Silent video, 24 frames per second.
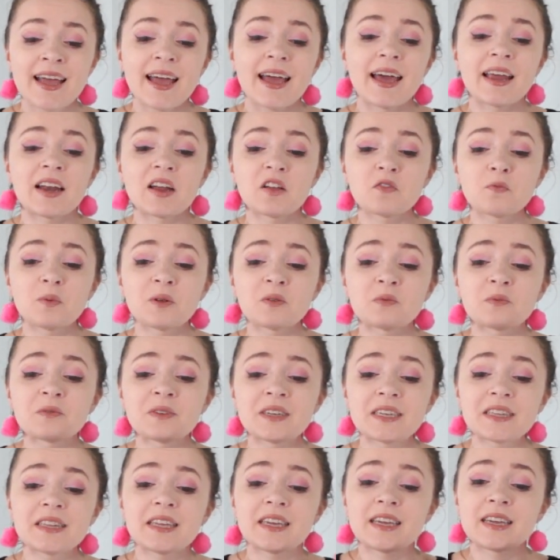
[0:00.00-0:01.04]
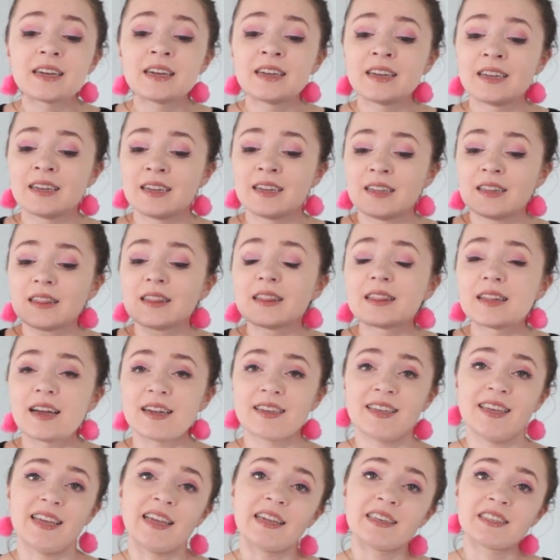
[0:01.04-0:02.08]
And I've been really
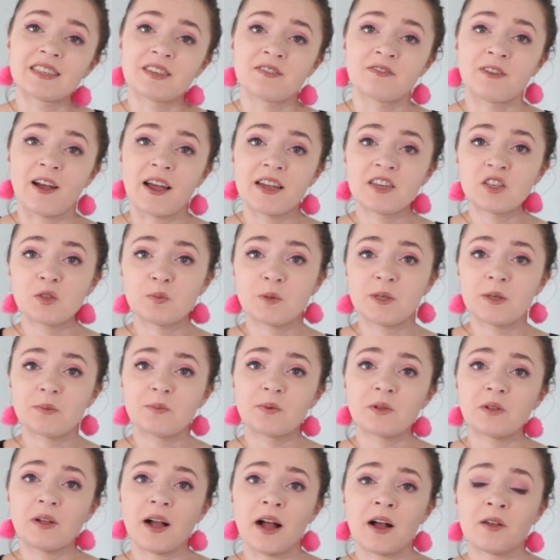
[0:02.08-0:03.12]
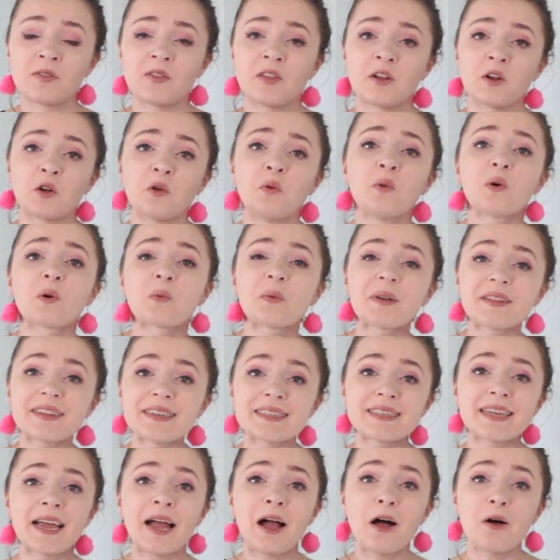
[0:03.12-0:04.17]
lucky to find people out there who are willing
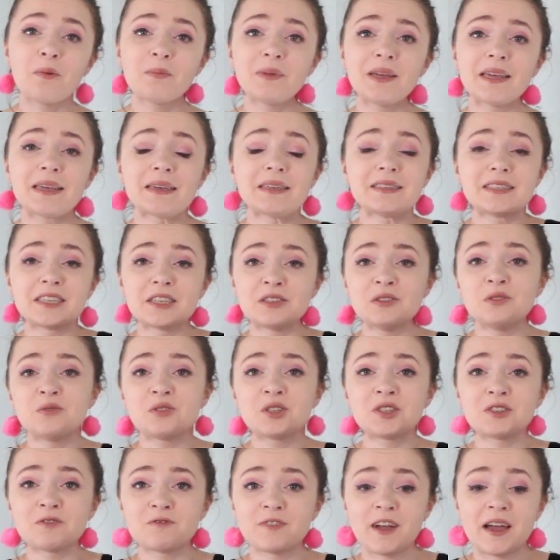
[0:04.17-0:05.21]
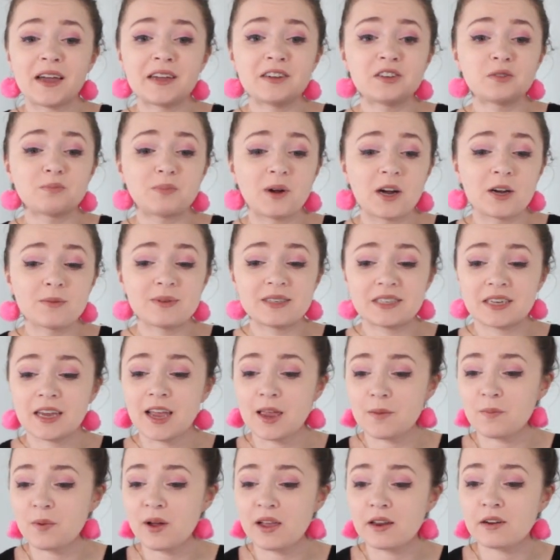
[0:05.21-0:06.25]
to help me continue to find Barbie
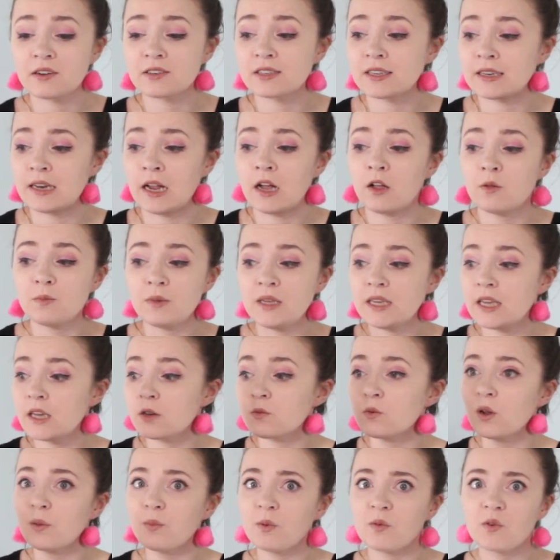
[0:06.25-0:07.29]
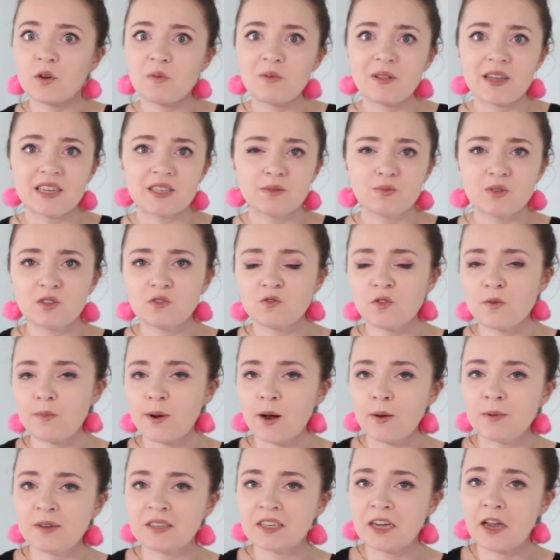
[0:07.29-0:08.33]
typewriters and help me get ribbon replacements for
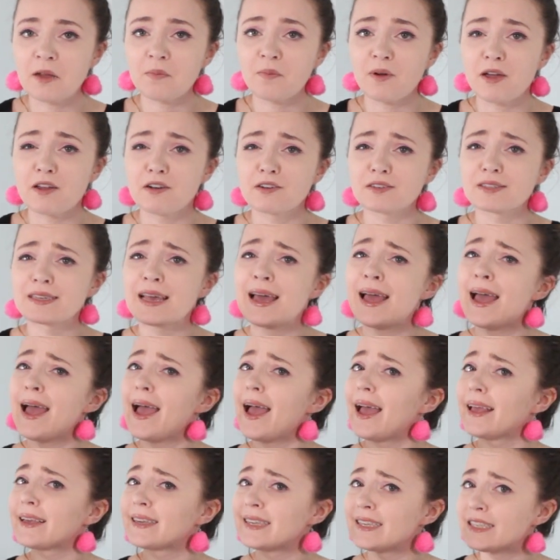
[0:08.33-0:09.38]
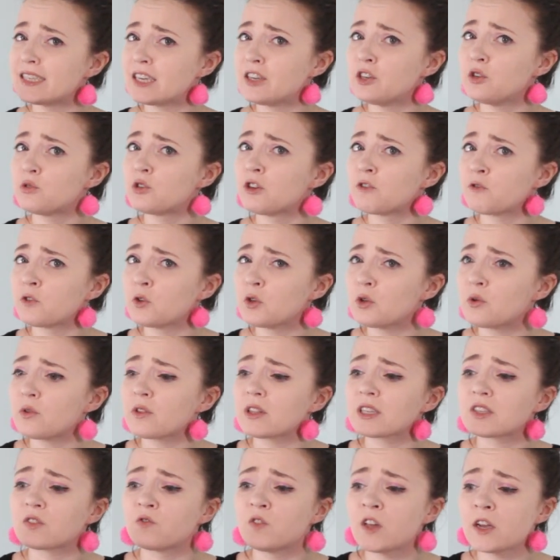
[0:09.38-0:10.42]
Barbie typewriters and continue to fuel
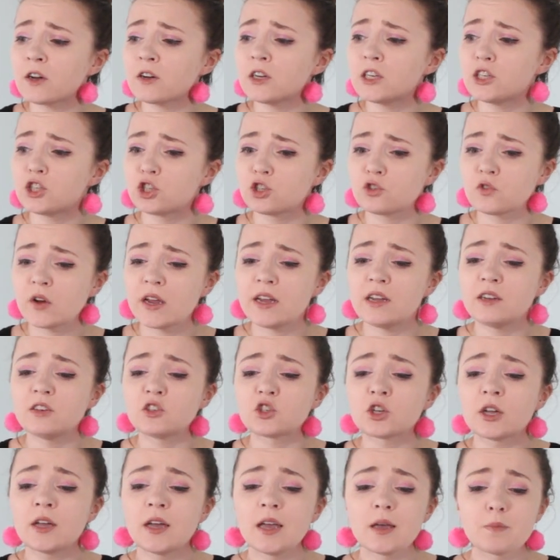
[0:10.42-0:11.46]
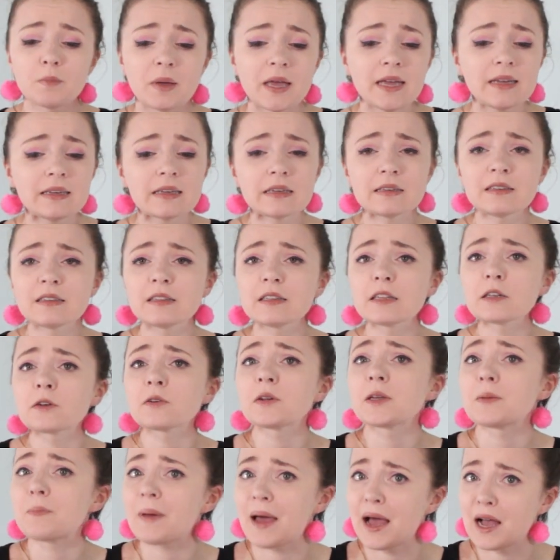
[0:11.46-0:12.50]
this very strange pink and
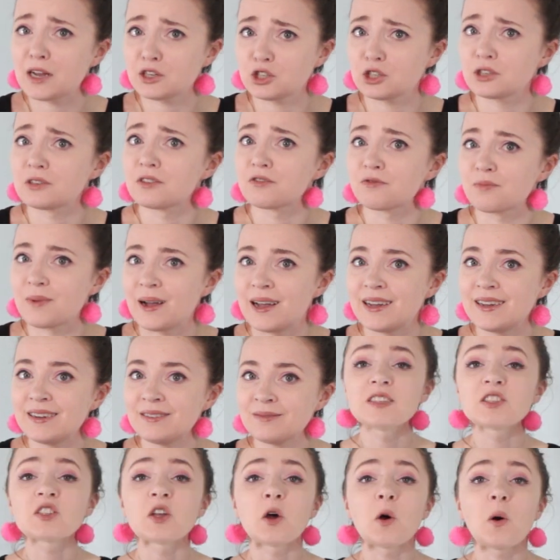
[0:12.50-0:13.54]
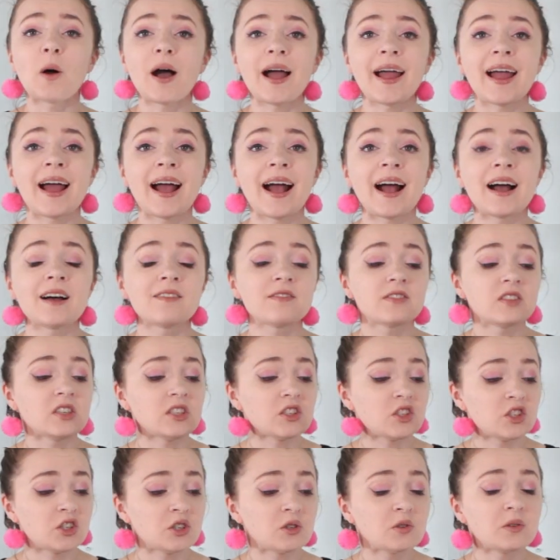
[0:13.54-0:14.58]
glittery passion of mine. So I have
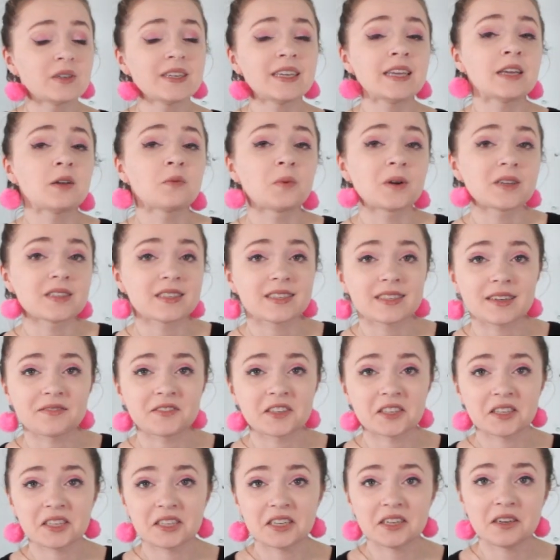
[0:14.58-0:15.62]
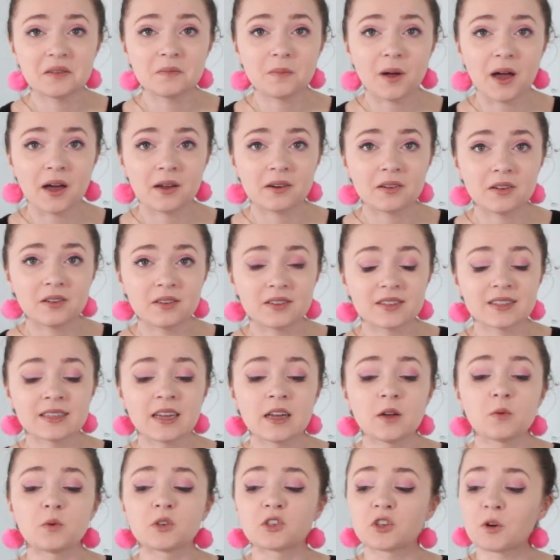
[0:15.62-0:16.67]
the 2 E117 models,
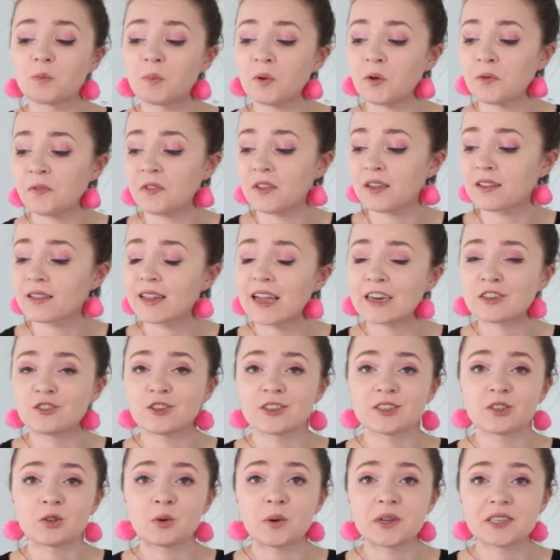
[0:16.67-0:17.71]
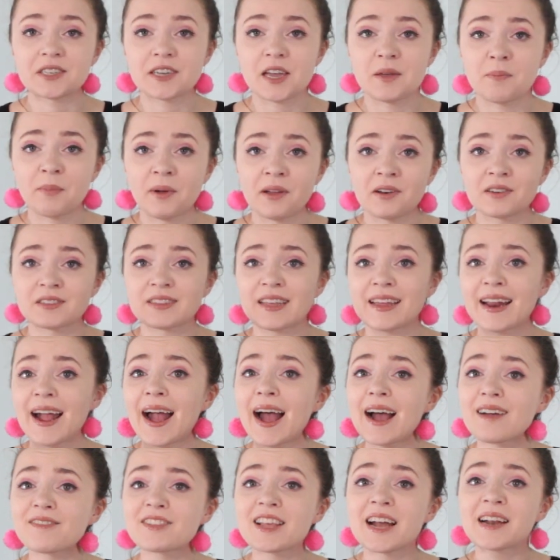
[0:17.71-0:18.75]
which are both the electric toy typewriters that
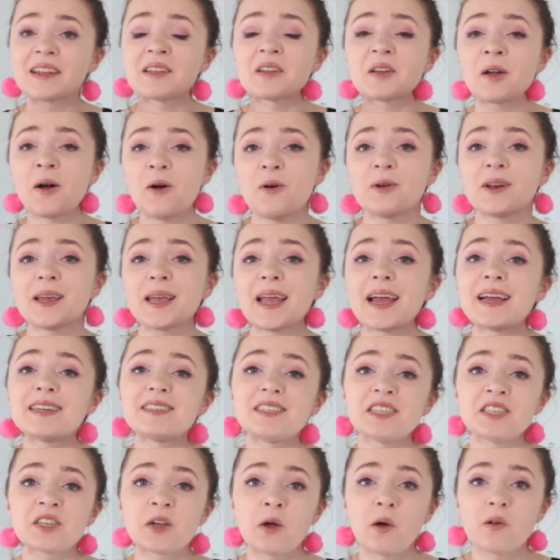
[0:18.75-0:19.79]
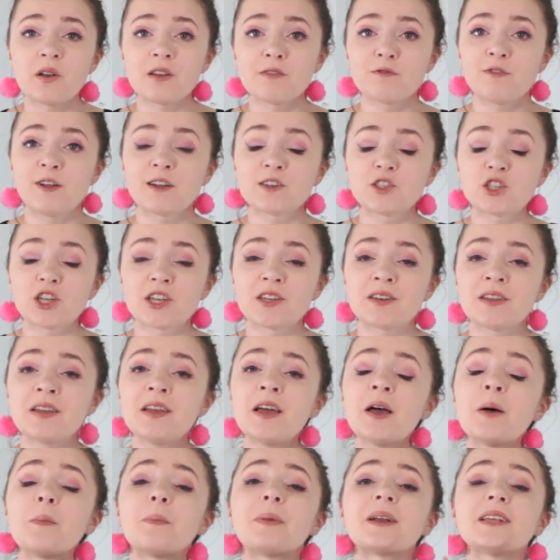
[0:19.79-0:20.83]
have that encoding and decoding function,
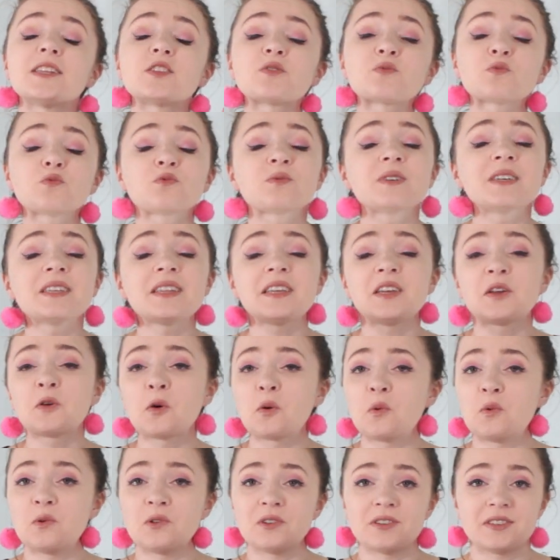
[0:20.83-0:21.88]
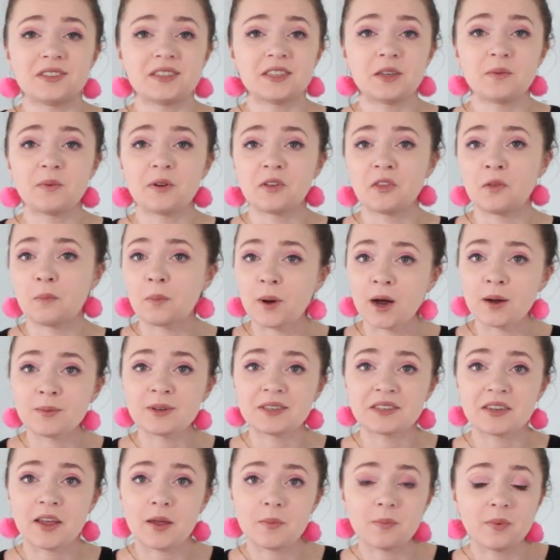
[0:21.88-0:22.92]
but it's really cool to see where the Barbie
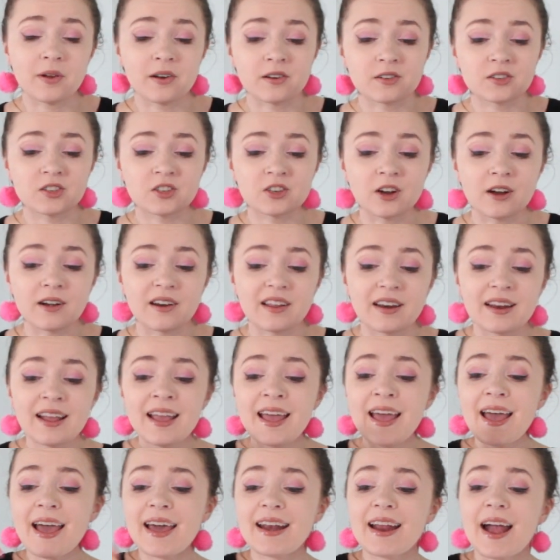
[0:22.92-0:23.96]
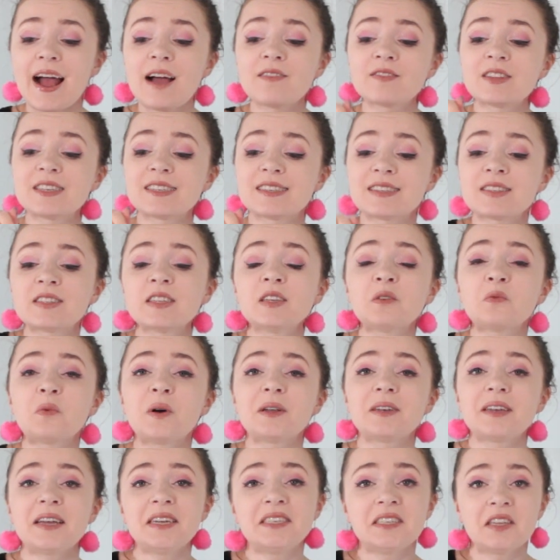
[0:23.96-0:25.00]
typewriters started and have this
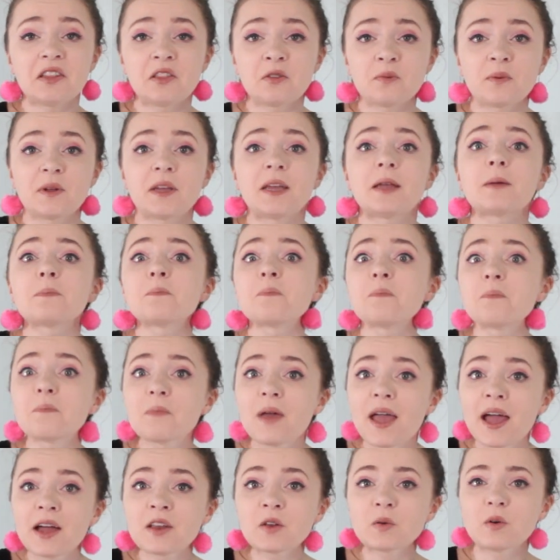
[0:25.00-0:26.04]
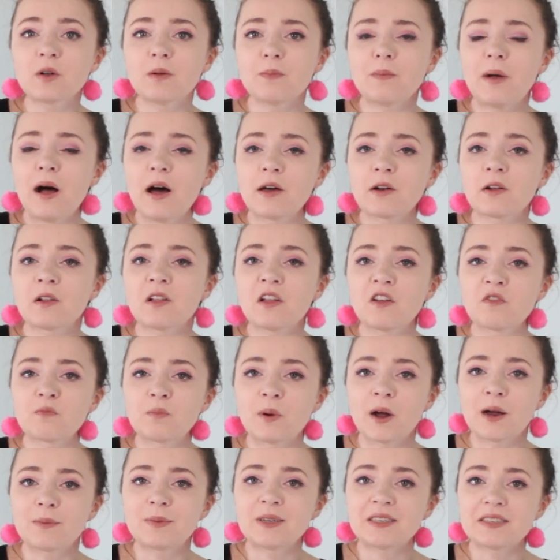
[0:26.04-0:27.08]
C193 manual model of
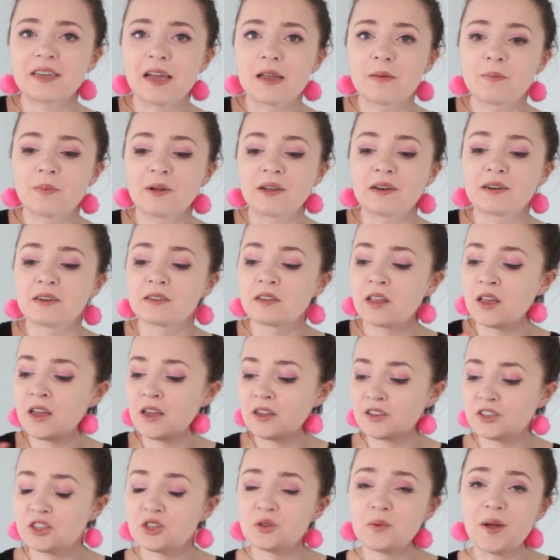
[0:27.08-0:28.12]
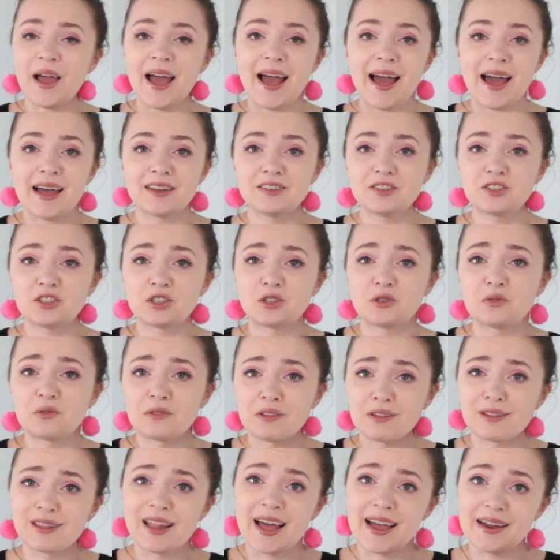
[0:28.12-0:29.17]
Barbie typewriters to add to
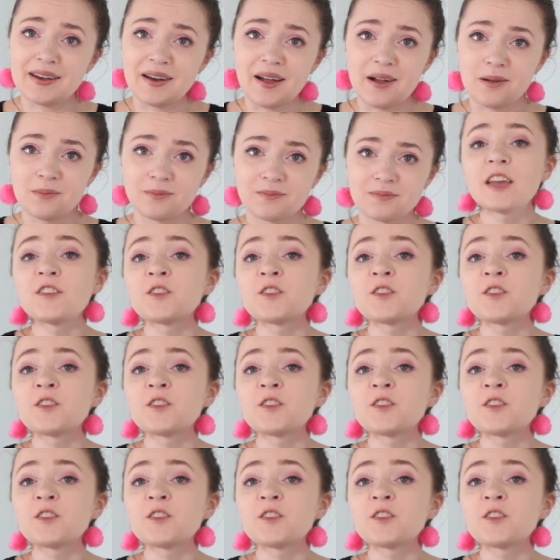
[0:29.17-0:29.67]
the lineup.